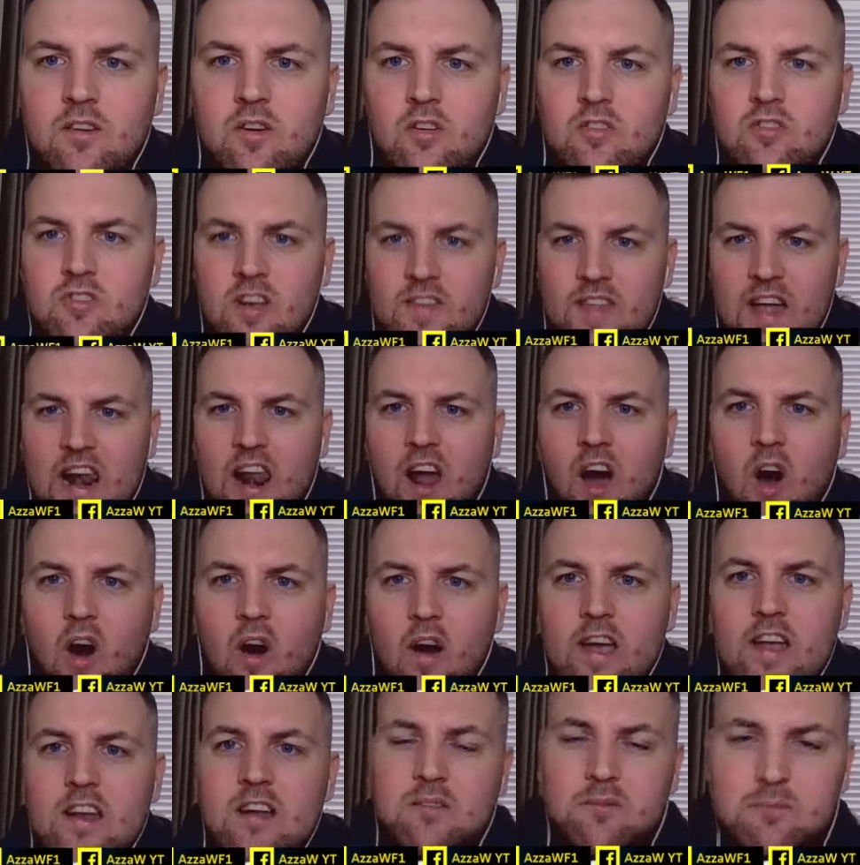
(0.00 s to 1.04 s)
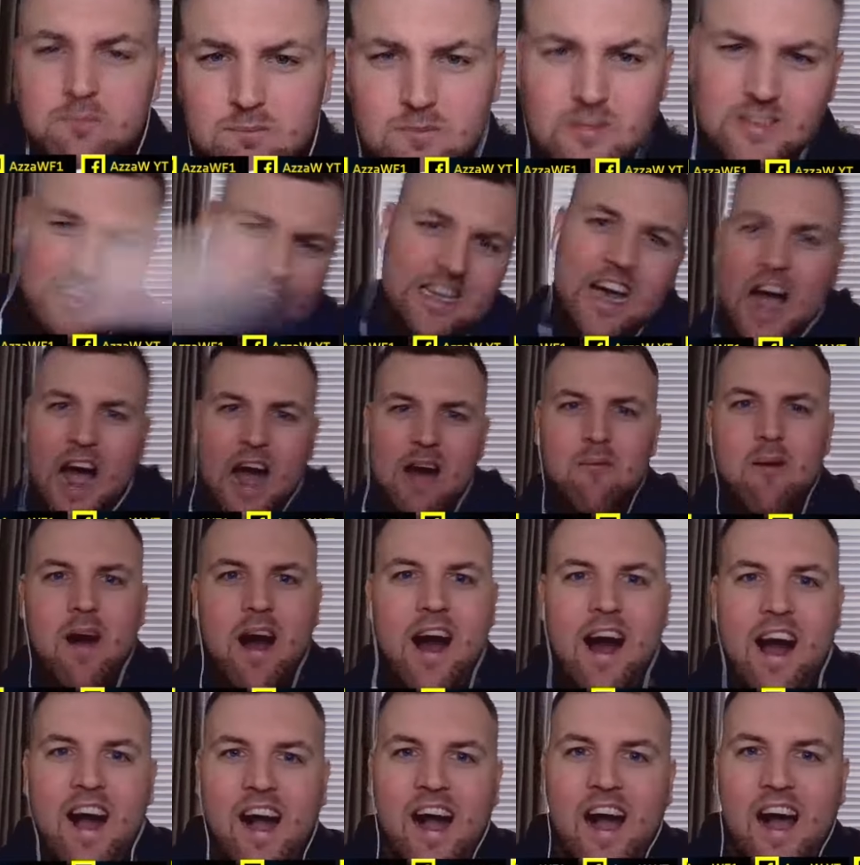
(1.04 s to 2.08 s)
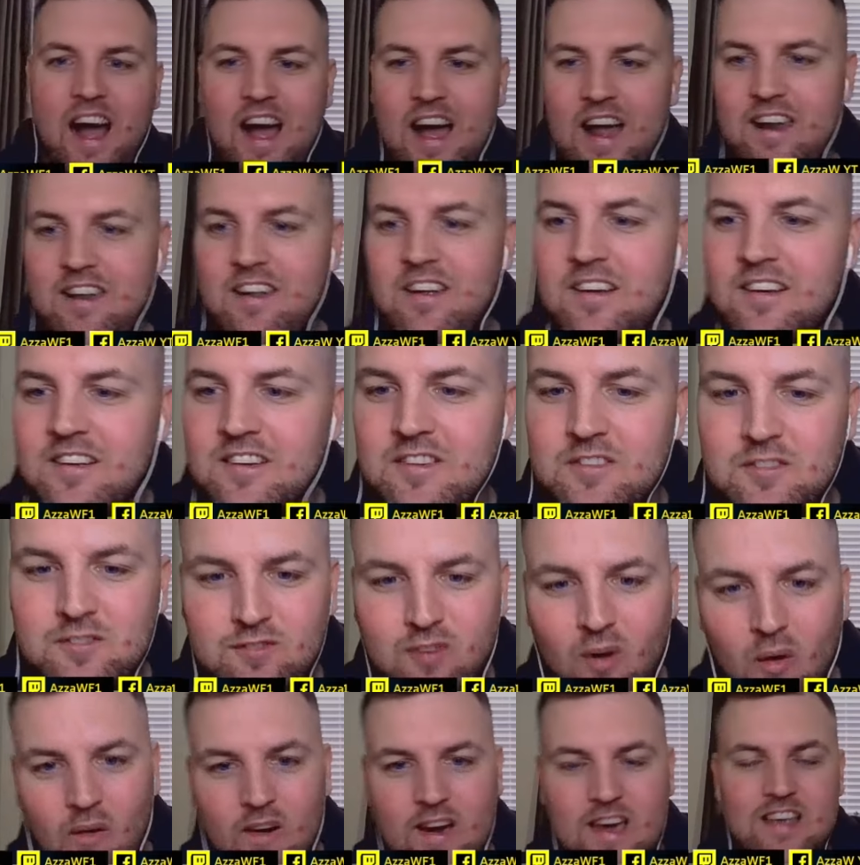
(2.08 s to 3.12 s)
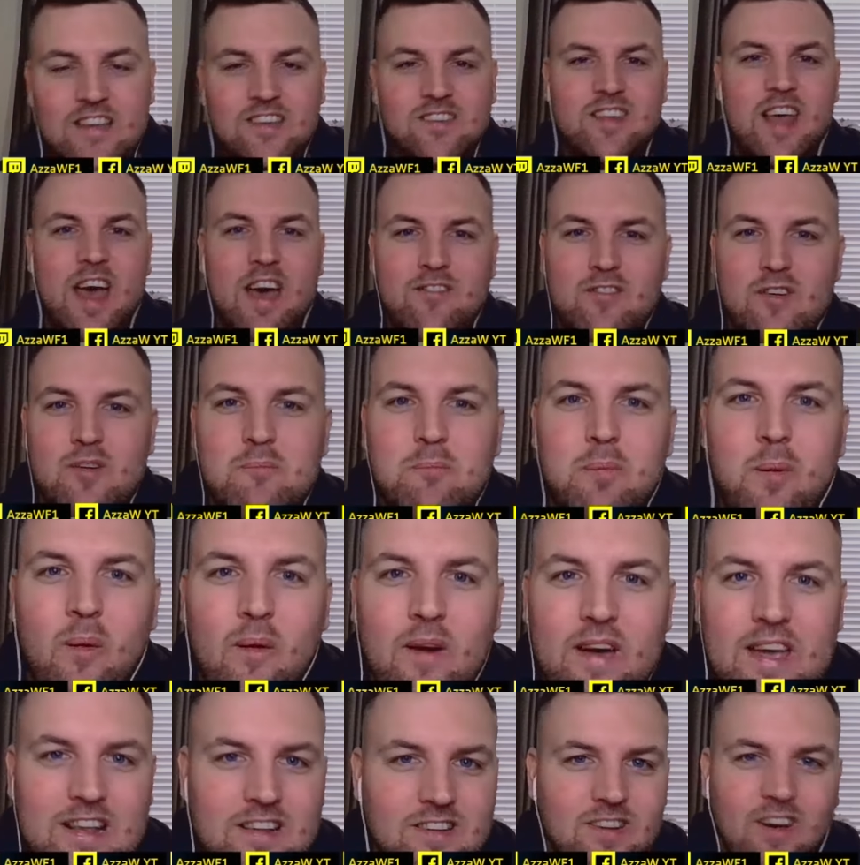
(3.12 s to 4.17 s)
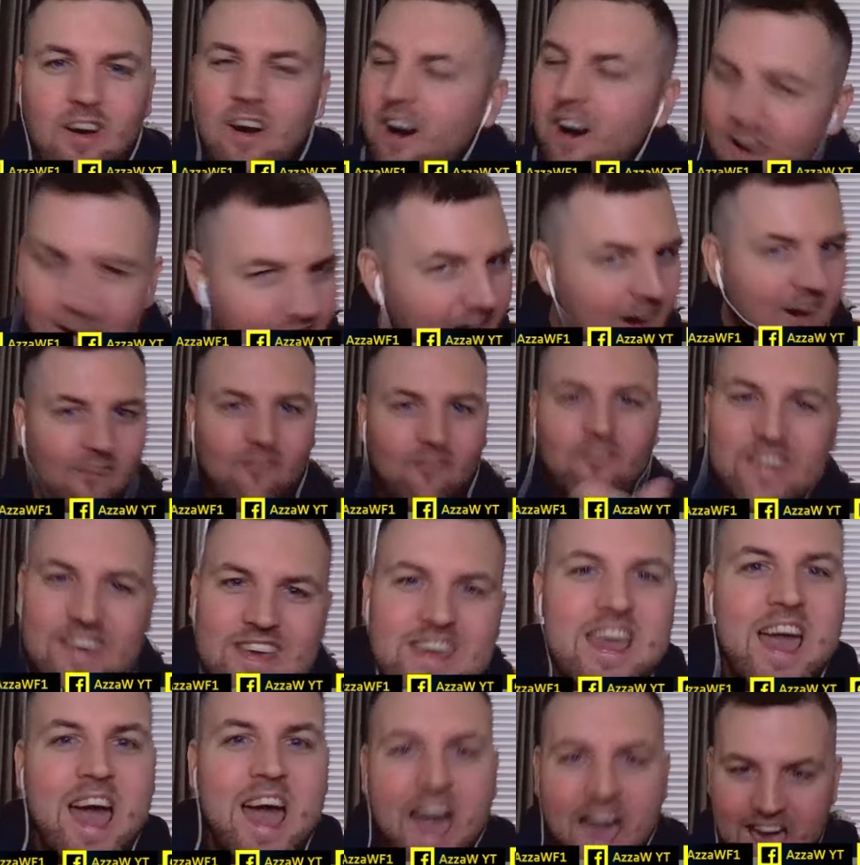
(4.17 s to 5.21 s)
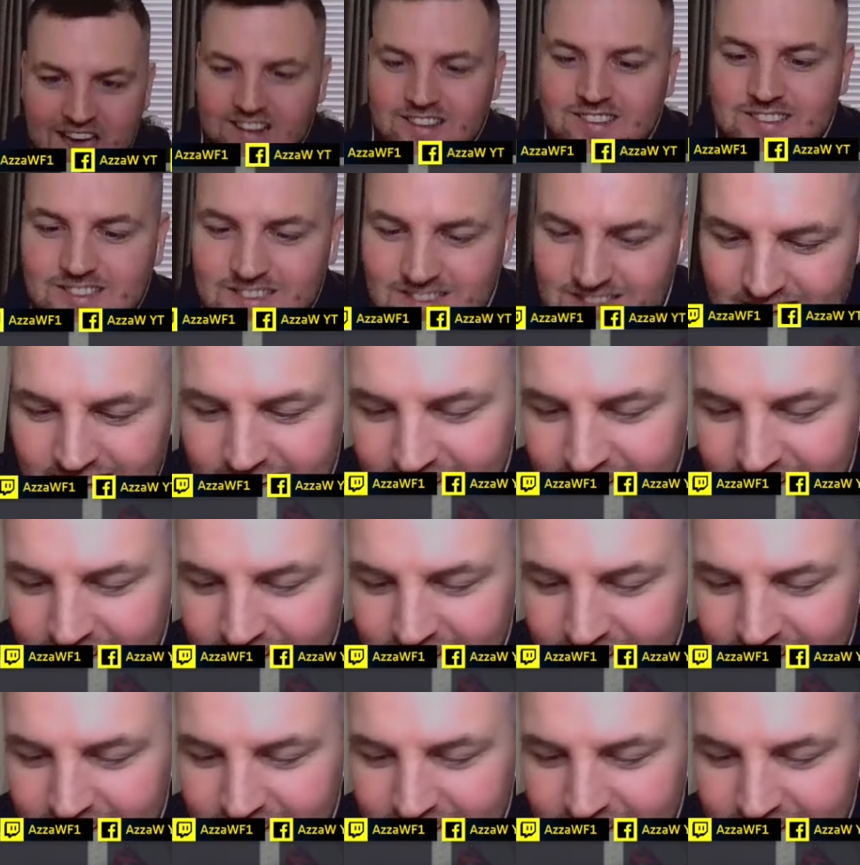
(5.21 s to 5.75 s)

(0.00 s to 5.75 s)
To the line! Come on! forty-seven points. Oh, yes!